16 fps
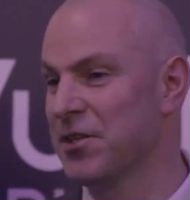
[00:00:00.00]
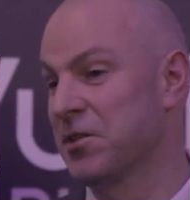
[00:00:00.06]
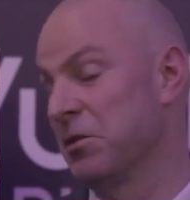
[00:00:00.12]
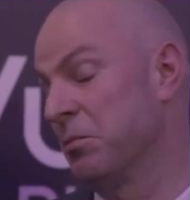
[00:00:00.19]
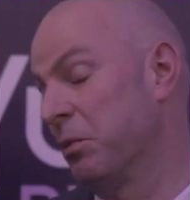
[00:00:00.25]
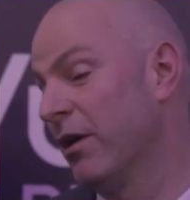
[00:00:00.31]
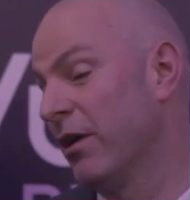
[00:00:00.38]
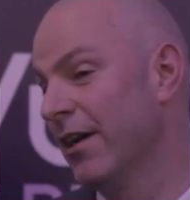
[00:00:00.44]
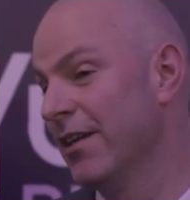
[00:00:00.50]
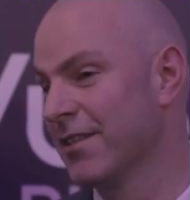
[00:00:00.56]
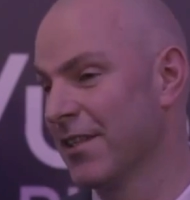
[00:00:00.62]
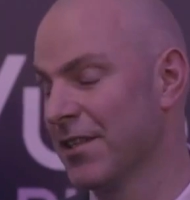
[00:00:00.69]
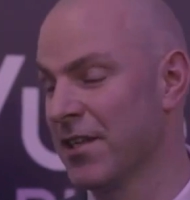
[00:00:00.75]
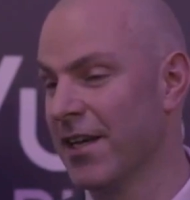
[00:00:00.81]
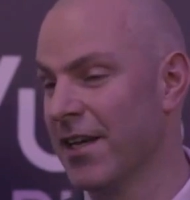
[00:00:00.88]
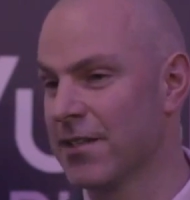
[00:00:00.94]
surprise.
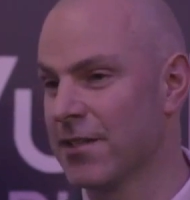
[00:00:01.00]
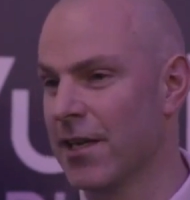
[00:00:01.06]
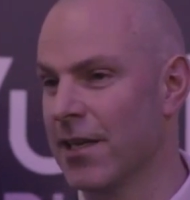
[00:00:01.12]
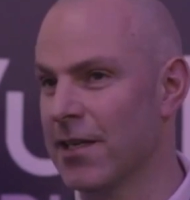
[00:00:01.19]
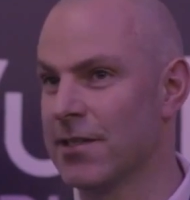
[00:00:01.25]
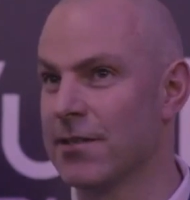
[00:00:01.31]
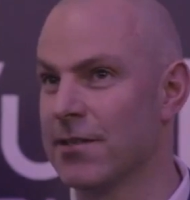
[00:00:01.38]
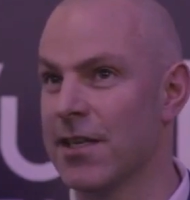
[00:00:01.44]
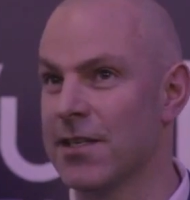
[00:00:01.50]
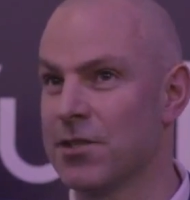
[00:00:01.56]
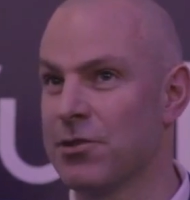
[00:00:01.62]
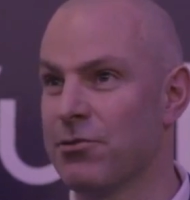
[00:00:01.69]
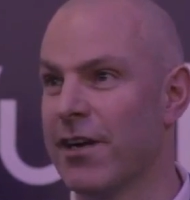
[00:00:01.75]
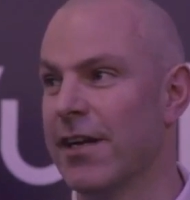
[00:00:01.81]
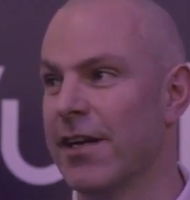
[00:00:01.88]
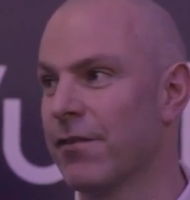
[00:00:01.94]
It's
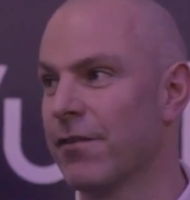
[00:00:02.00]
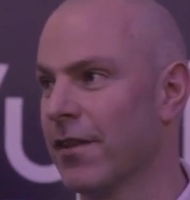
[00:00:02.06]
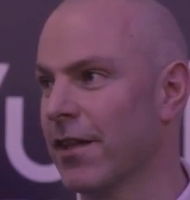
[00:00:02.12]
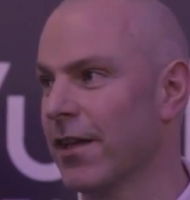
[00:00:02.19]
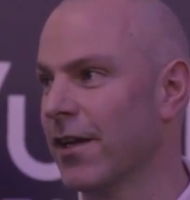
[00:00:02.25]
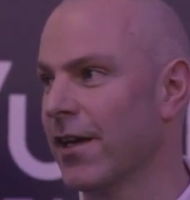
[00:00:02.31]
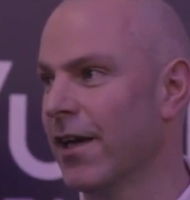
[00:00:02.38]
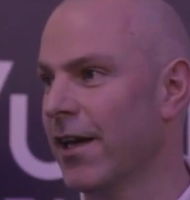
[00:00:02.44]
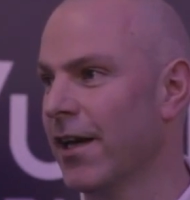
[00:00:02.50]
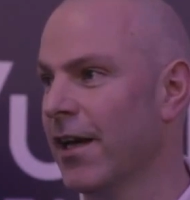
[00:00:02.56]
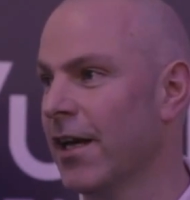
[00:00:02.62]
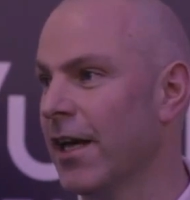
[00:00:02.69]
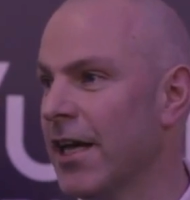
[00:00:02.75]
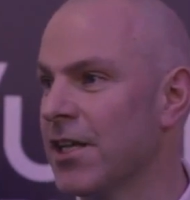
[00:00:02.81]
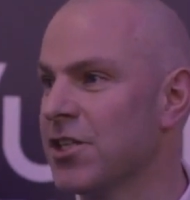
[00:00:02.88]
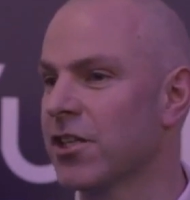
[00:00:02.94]
great
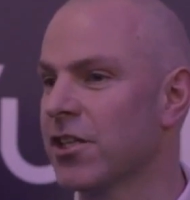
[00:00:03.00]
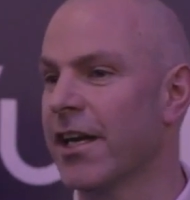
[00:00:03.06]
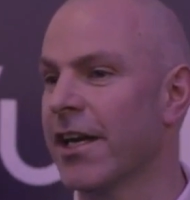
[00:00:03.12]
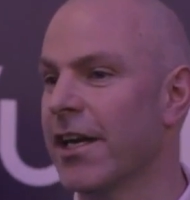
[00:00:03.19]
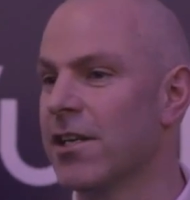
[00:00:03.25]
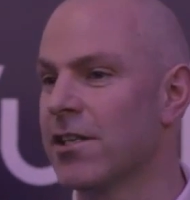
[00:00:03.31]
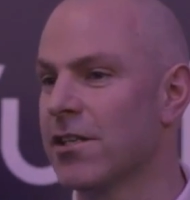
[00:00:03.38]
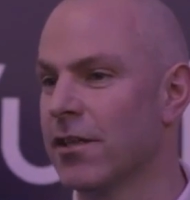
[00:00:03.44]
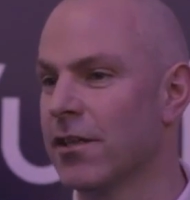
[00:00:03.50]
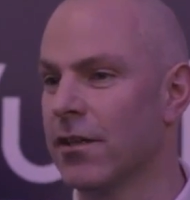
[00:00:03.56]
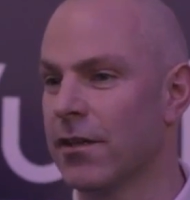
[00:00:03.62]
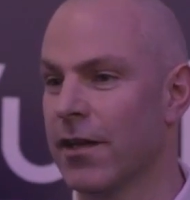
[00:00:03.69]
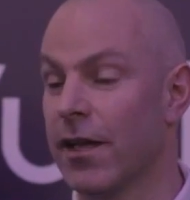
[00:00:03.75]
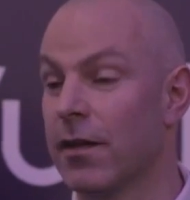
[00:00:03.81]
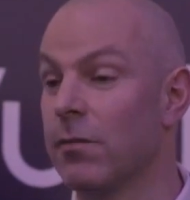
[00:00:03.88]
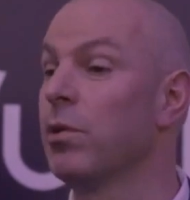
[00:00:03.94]
that education
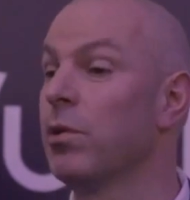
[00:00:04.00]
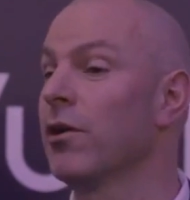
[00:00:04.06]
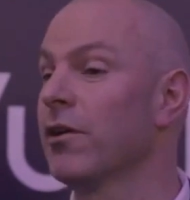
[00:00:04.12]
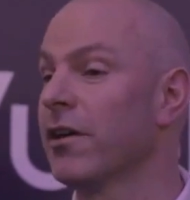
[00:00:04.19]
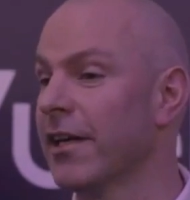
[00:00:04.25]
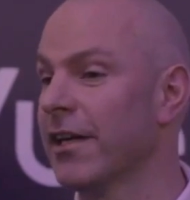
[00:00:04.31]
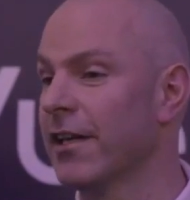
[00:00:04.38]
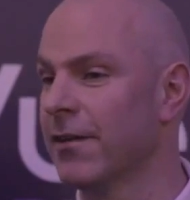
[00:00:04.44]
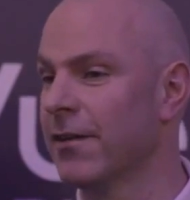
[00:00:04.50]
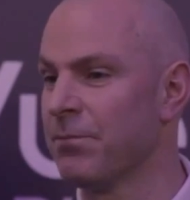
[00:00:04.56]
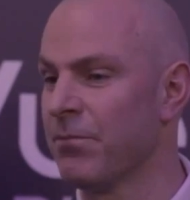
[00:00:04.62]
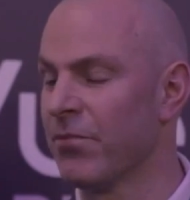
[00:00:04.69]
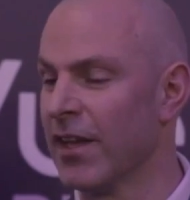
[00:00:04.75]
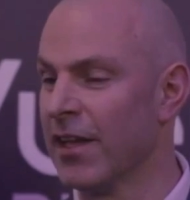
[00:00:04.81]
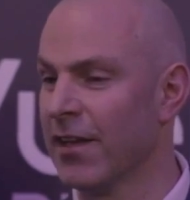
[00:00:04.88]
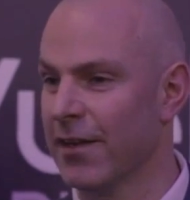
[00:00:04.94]
and blogging
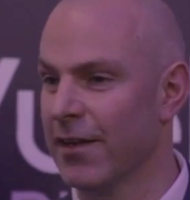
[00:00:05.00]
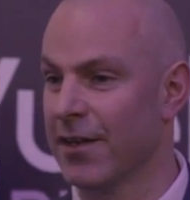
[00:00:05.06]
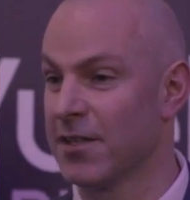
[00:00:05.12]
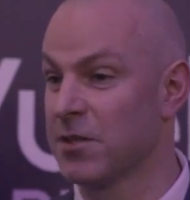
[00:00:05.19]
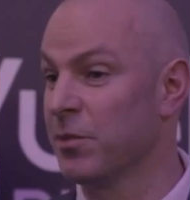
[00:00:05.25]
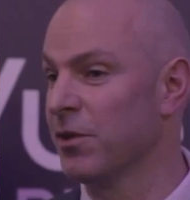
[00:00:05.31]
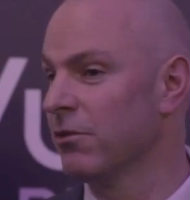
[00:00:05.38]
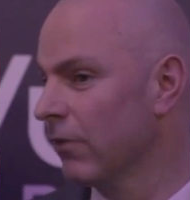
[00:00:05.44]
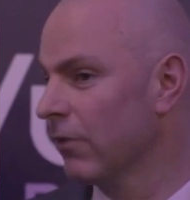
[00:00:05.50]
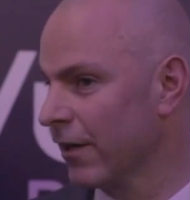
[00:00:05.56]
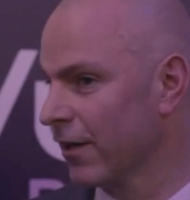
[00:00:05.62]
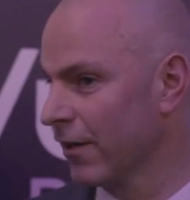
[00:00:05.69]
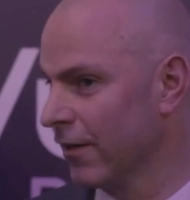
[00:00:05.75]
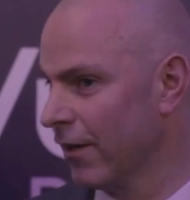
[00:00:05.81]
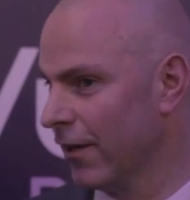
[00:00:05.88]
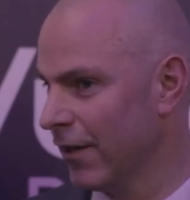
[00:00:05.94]
has been
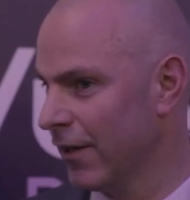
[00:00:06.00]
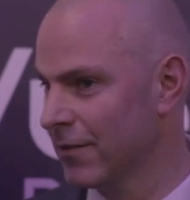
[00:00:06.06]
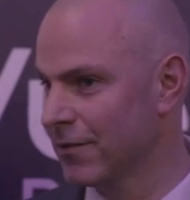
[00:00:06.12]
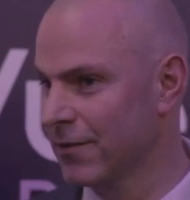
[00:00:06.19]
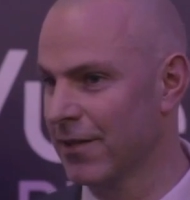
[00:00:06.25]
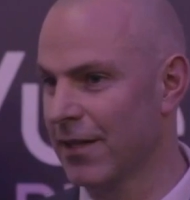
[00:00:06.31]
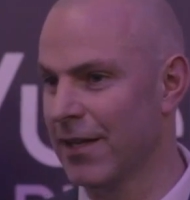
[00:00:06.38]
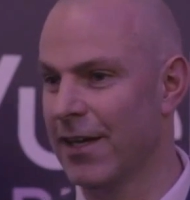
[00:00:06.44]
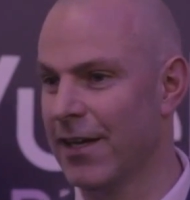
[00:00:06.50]
recognised.